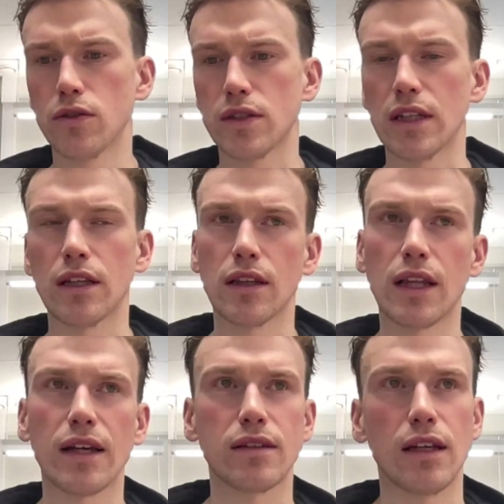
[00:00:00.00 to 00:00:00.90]
using
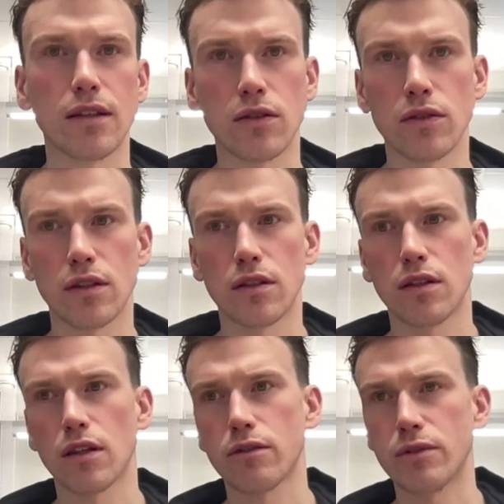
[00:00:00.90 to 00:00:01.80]
lactate on
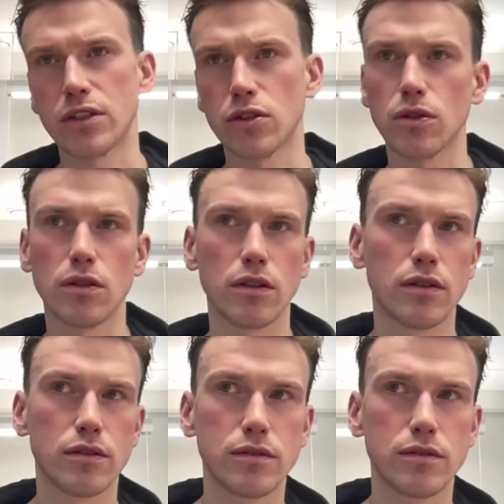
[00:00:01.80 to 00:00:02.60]
a threshold